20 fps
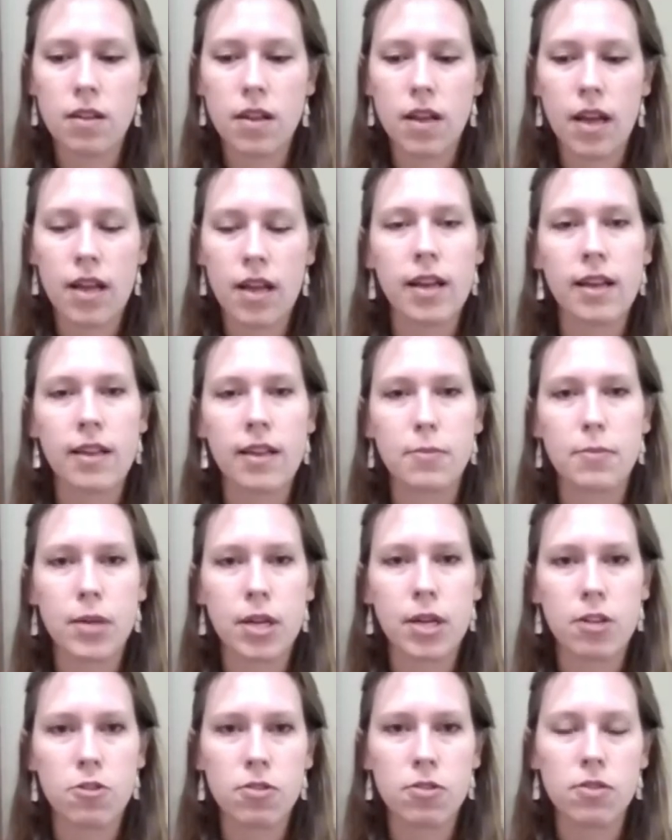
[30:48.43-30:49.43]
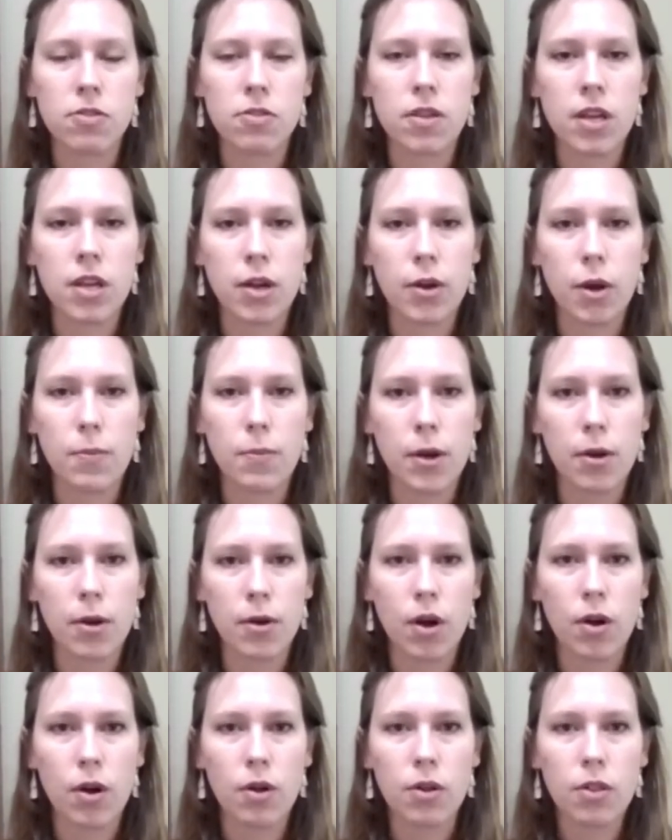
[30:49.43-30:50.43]
and exponential economic
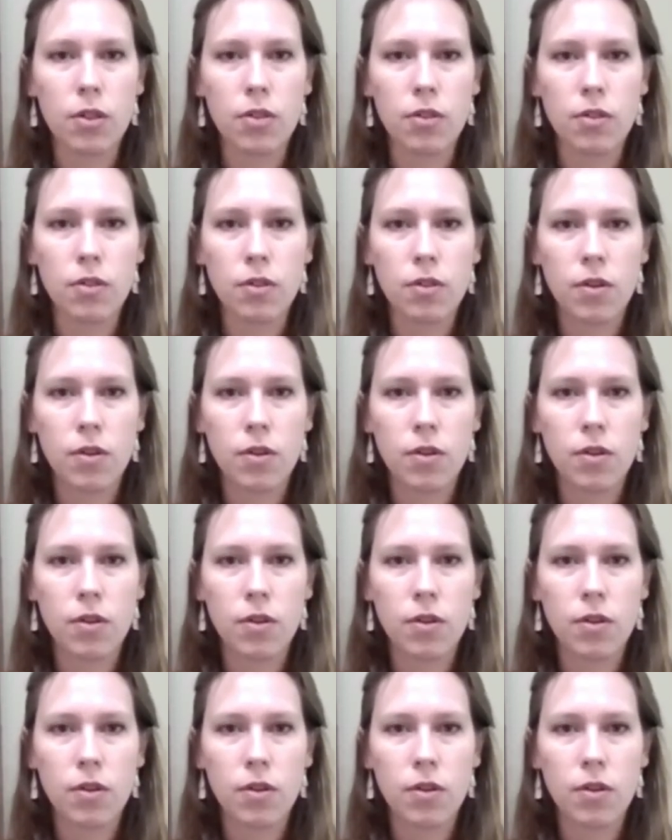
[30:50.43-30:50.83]
growth